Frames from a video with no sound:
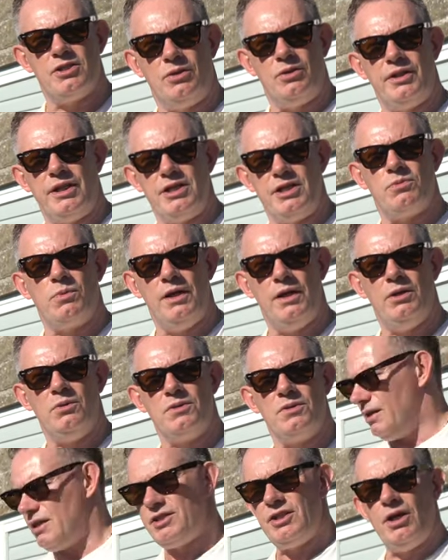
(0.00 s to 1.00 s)
on these
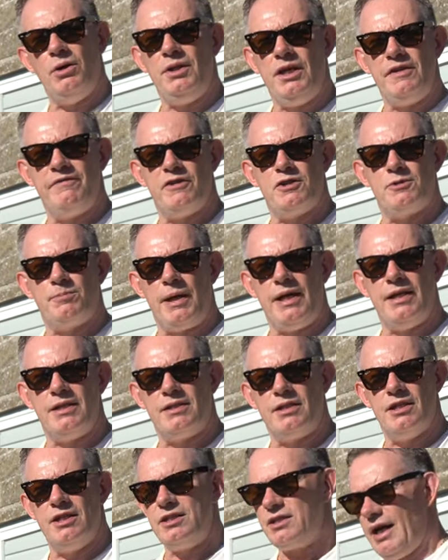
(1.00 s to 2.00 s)
wheels, there's no need for
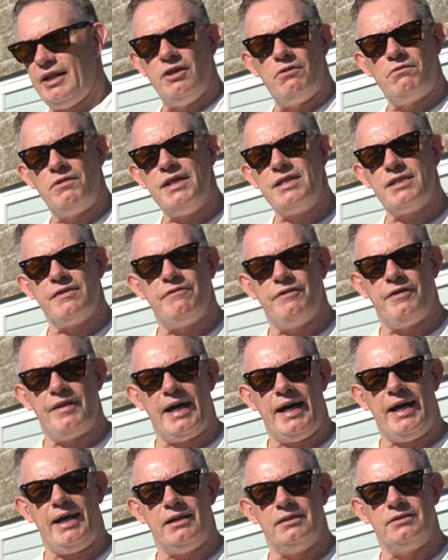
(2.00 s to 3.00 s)
spacers, and the reason for
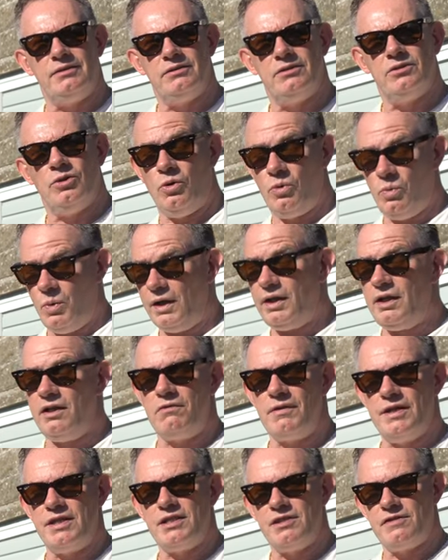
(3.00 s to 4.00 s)
that, or one of
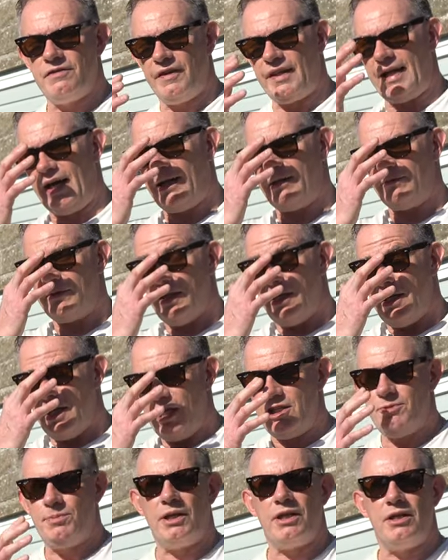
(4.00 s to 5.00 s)
the reasons for that,
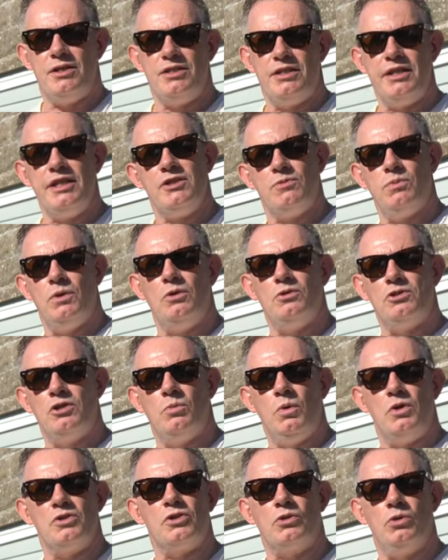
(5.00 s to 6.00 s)
is because these wheels are
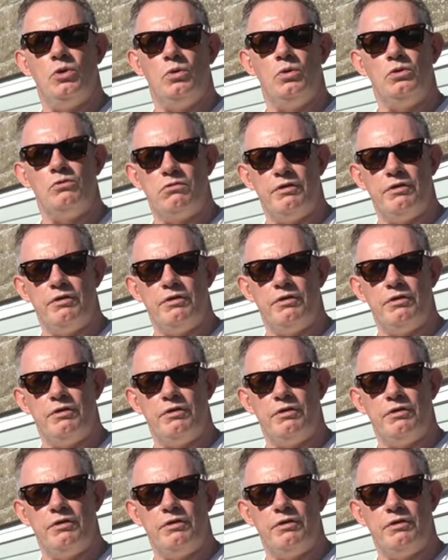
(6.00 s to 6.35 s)
what's called